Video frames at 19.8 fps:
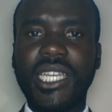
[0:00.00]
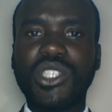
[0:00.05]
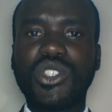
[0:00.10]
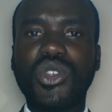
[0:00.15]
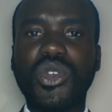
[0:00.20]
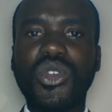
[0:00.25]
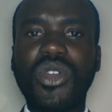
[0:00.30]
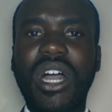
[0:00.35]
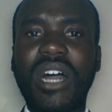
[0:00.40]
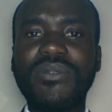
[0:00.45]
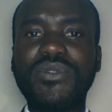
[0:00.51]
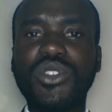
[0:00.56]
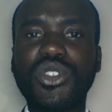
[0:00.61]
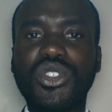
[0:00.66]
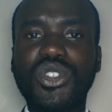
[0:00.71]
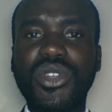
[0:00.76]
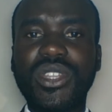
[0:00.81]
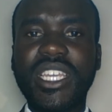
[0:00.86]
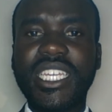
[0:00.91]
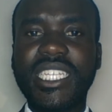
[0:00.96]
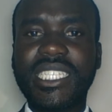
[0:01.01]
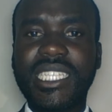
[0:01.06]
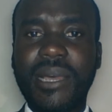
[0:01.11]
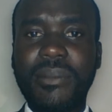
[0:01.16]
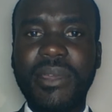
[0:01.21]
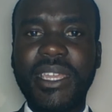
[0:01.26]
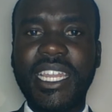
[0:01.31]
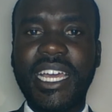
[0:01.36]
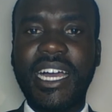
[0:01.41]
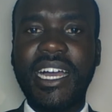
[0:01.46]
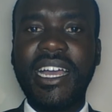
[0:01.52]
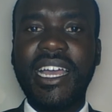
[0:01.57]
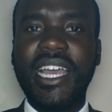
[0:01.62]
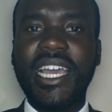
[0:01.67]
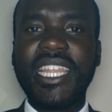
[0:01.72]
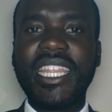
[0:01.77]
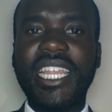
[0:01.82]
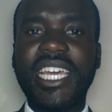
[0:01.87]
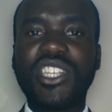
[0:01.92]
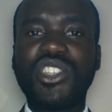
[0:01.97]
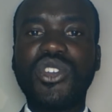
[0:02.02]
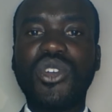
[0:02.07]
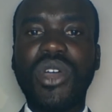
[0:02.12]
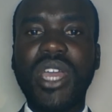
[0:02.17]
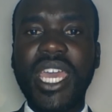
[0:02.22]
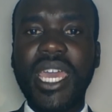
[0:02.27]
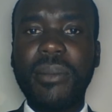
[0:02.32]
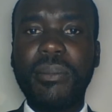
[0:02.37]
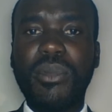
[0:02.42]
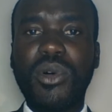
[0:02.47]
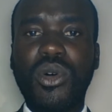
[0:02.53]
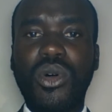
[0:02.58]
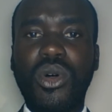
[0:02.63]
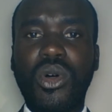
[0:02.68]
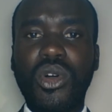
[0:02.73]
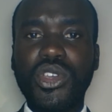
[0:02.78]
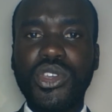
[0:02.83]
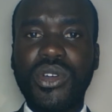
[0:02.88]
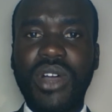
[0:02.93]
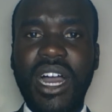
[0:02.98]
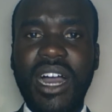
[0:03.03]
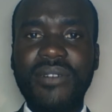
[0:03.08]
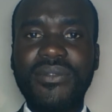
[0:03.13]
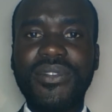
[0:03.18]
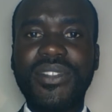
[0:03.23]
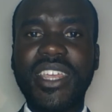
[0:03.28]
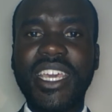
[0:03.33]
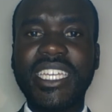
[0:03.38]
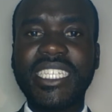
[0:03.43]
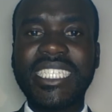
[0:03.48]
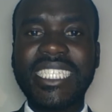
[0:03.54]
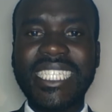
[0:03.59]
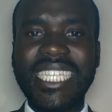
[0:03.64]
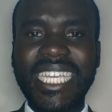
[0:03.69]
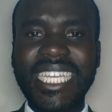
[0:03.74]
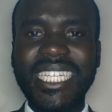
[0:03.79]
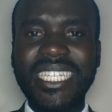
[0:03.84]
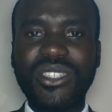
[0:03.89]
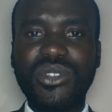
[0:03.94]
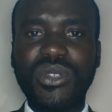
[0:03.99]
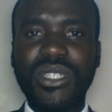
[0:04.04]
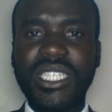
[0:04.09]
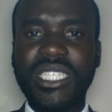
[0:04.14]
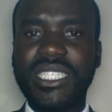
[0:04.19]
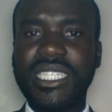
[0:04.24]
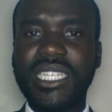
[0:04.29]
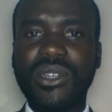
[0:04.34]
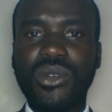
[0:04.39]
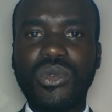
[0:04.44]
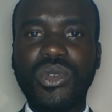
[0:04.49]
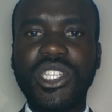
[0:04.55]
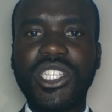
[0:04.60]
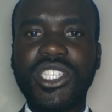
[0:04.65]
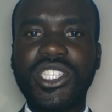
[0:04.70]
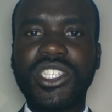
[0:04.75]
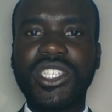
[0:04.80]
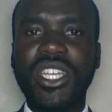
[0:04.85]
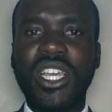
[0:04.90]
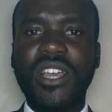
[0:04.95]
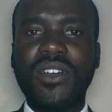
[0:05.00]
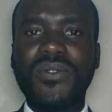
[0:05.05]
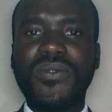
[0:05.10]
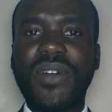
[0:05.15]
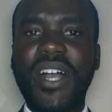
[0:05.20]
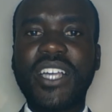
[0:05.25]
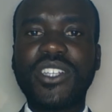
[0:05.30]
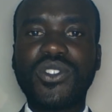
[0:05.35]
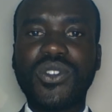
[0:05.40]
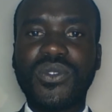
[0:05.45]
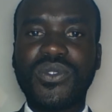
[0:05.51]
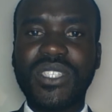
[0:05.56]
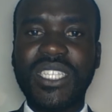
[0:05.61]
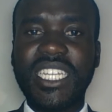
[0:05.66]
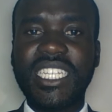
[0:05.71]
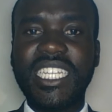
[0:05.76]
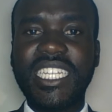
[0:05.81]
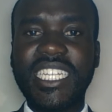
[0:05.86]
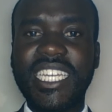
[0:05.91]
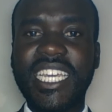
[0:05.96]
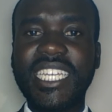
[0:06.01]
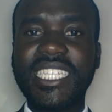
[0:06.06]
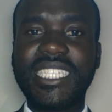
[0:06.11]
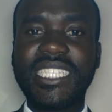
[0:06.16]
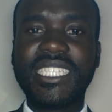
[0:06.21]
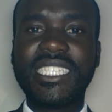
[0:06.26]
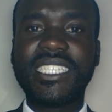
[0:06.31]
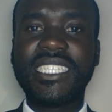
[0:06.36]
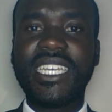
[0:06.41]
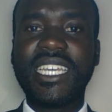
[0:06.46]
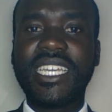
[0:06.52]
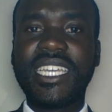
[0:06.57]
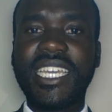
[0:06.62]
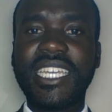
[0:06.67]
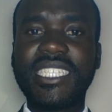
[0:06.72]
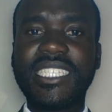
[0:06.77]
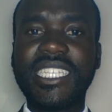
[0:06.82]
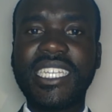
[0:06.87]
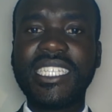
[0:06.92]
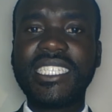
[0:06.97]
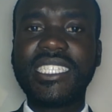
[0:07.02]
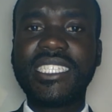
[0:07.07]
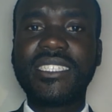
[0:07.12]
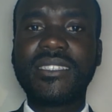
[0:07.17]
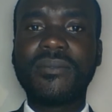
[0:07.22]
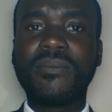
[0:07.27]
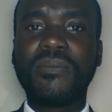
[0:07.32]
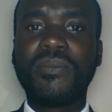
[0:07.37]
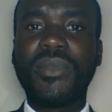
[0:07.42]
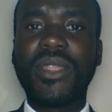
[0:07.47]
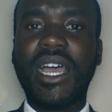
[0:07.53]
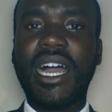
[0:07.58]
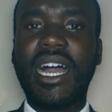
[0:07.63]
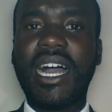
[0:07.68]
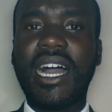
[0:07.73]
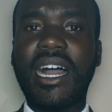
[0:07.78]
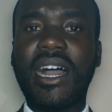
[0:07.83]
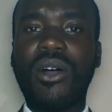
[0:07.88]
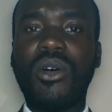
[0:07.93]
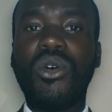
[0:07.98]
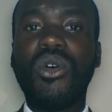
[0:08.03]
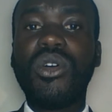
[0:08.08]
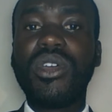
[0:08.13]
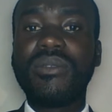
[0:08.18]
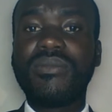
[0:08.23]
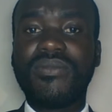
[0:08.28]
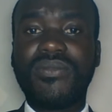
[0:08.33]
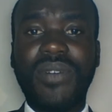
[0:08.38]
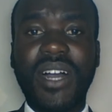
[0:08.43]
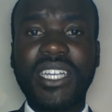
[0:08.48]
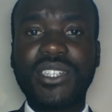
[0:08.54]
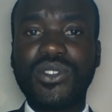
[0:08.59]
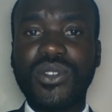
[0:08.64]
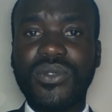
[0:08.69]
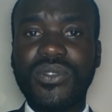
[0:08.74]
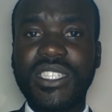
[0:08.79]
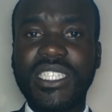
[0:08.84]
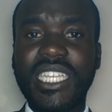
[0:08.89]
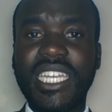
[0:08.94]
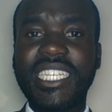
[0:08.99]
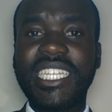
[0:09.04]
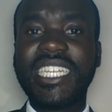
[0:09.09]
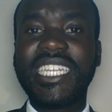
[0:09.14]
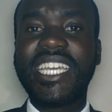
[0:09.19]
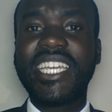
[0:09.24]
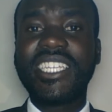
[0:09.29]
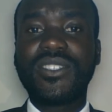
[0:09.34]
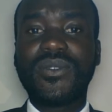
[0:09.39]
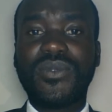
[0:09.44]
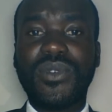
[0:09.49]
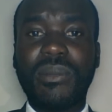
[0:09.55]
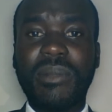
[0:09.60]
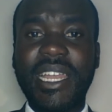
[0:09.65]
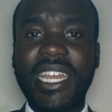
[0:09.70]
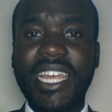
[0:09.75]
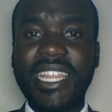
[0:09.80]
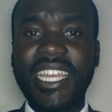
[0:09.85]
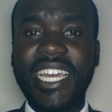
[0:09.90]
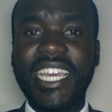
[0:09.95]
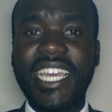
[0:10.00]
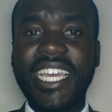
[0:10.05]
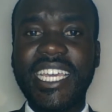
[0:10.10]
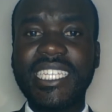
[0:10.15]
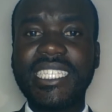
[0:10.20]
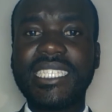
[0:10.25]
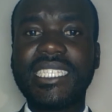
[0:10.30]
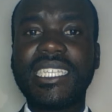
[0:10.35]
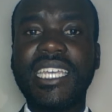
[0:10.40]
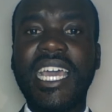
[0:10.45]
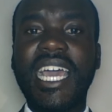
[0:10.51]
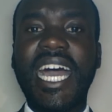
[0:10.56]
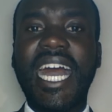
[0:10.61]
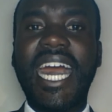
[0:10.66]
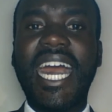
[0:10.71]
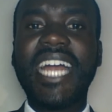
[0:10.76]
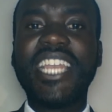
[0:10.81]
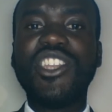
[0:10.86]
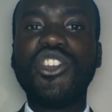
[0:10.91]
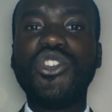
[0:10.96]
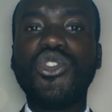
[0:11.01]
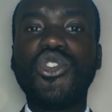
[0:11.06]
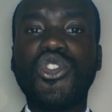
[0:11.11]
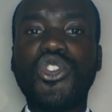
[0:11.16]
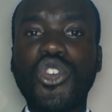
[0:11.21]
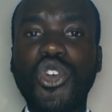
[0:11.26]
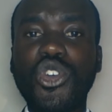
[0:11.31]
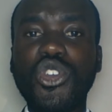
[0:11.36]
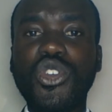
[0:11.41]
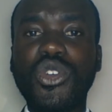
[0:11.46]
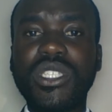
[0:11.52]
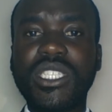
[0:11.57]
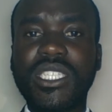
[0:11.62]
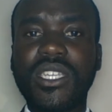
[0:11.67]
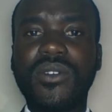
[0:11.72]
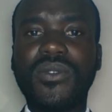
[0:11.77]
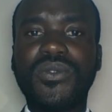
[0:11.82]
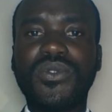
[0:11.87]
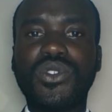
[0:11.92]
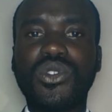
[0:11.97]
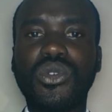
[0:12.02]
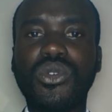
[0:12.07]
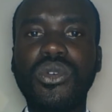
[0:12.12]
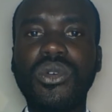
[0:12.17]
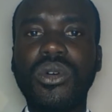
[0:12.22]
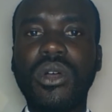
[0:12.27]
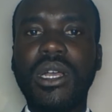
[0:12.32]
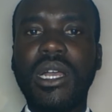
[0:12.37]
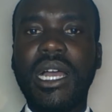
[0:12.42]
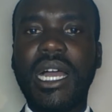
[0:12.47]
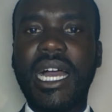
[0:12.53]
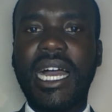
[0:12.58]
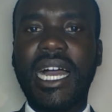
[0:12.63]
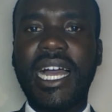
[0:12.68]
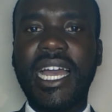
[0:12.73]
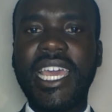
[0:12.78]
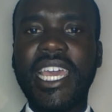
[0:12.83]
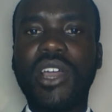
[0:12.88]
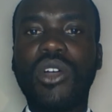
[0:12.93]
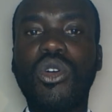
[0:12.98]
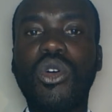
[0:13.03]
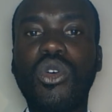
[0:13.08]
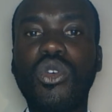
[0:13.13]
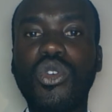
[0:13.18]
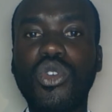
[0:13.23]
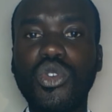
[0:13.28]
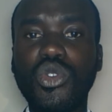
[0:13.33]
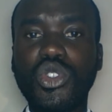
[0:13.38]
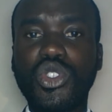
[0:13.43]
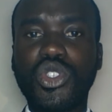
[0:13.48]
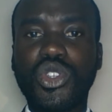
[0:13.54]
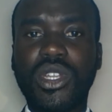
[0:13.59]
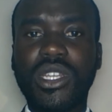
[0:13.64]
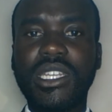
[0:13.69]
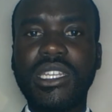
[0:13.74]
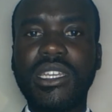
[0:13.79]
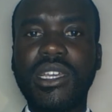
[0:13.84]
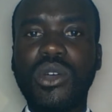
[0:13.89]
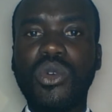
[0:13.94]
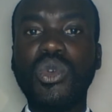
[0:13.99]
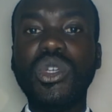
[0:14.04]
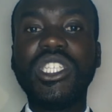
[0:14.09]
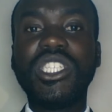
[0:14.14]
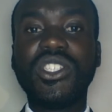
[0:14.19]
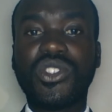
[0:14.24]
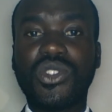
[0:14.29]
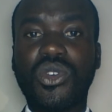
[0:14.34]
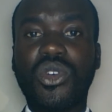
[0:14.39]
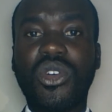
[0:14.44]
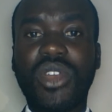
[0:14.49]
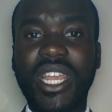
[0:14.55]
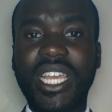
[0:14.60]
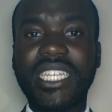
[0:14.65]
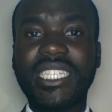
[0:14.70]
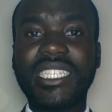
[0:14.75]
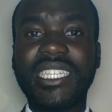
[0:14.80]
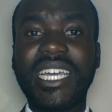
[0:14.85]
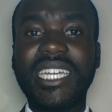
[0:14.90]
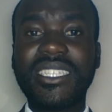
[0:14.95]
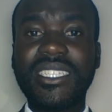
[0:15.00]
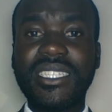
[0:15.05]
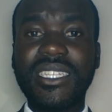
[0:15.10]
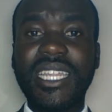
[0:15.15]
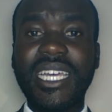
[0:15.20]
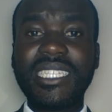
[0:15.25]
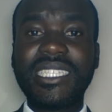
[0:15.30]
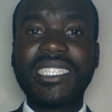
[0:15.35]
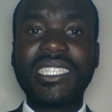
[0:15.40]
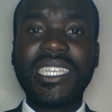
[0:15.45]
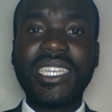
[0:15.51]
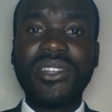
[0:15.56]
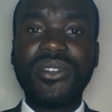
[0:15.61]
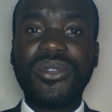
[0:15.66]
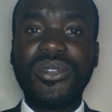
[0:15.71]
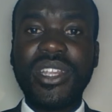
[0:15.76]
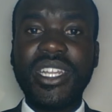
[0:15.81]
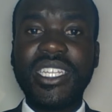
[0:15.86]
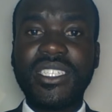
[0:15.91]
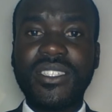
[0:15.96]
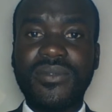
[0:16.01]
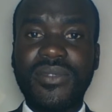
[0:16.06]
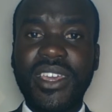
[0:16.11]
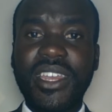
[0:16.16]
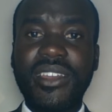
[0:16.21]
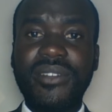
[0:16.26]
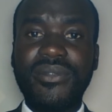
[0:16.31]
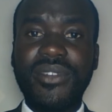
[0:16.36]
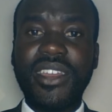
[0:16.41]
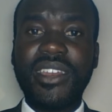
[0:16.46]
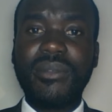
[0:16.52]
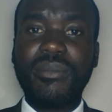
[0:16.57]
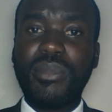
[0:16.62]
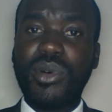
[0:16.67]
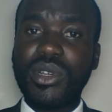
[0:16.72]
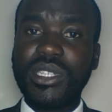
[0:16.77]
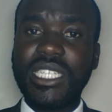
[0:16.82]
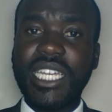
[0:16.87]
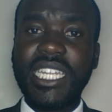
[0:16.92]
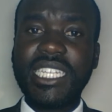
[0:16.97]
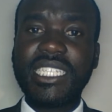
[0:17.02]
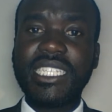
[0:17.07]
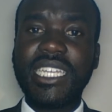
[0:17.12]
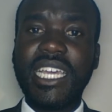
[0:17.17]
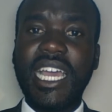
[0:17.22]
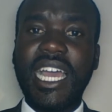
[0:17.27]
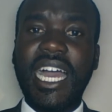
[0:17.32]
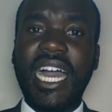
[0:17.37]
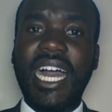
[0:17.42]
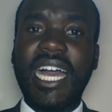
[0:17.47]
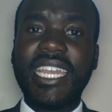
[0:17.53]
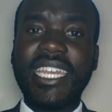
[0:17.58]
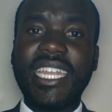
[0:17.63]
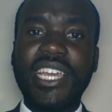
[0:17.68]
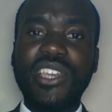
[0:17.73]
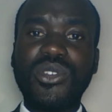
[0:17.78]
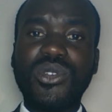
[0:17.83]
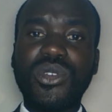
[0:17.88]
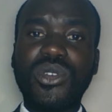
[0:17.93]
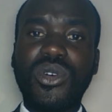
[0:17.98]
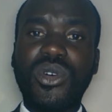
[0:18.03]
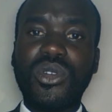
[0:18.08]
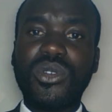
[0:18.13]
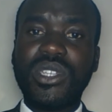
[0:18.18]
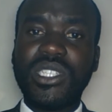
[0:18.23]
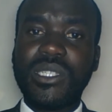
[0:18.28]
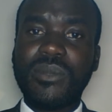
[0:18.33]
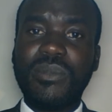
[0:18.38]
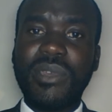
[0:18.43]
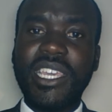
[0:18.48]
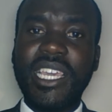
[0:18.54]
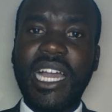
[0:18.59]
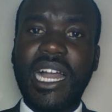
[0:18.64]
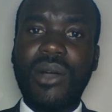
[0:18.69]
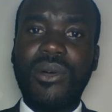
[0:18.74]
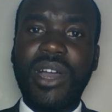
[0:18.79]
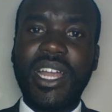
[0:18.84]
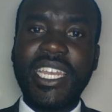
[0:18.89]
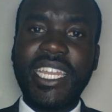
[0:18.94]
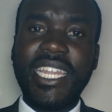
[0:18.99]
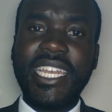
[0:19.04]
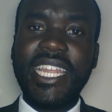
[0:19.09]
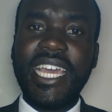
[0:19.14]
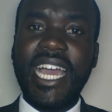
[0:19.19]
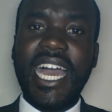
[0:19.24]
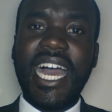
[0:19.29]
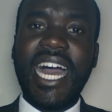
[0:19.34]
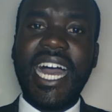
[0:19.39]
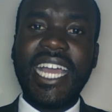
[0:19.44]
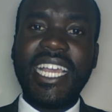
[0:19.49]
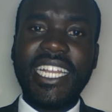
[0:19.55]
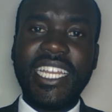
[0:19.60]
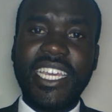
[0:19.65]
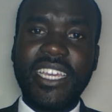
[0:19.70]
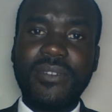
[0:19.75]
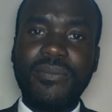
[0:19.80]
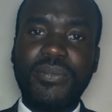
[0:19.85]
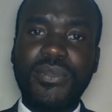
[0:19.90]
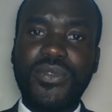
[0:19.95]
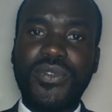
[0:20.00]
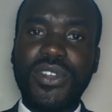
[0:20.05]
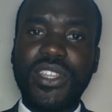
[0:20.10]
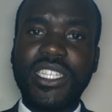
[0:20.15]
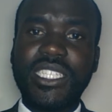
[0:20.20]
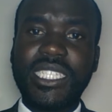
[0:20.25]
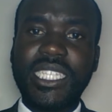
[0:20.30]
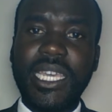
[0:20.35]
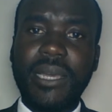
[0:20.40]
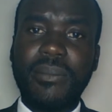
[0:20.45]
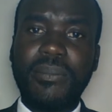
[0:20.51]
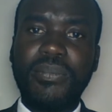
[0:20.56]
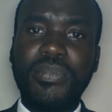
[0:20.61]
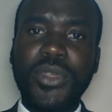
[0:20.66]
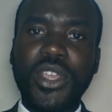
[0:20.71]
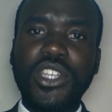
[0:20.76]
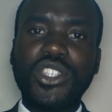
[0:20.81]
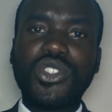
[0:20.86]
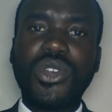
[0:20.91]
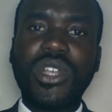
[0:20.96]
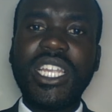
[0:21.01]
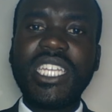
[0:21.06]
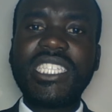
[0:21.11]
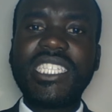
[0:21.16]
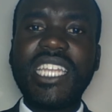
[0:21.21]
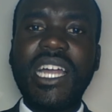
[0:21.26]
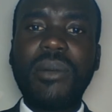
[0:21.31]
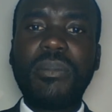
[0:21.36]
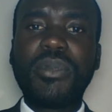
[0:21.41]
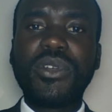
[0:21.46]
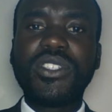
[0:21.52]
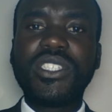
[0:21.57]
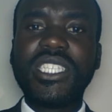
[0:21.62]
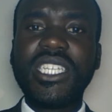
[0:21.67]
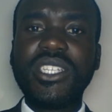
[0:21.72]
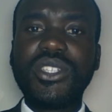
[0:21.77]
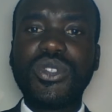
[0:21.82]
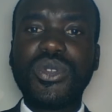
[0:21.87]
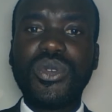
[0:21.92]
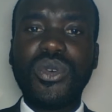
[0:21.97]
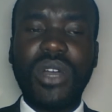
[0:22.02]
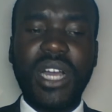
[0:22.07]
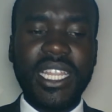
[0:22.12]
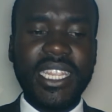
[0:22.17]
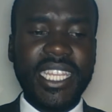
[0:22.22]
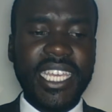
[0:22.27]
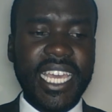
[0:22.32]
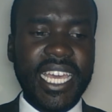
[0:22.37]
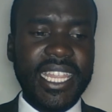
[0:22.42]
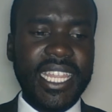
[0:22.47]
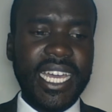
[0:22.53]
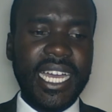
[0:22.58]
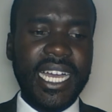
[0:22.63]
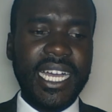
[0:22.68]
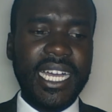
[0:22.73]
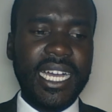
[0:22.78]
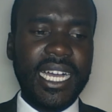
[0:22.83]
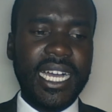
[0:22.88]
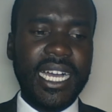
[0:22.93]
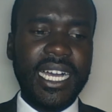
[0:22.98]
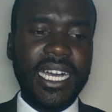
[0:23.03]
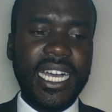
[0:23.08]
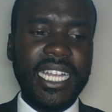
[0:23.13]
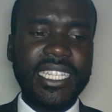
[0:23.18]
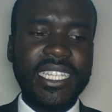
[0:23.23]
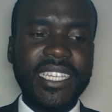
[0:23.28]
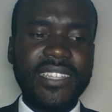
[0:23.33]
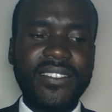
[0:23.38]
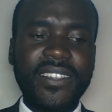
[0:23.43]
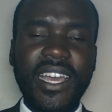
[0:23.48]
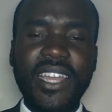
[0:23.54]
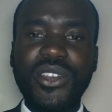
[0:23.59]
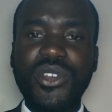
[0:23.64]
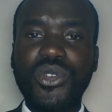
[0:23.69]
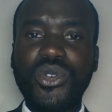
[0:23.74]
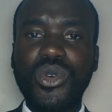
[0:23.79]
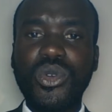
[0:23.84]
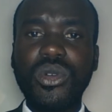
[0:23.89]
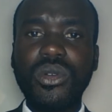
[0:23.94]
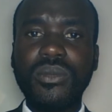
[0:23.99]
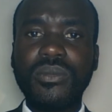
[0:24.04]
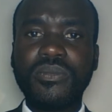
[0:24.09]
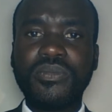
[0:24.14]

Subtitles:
So you have to show the examiner that you're able, or you have the skill to distinguish facts of certain cases or facts of a certain case from another case, and you draw yourself to a conclusion which is correct. That skill really is very, very important, and you'll always be awarded highly for the same. So let's now proceed to look at the third rule.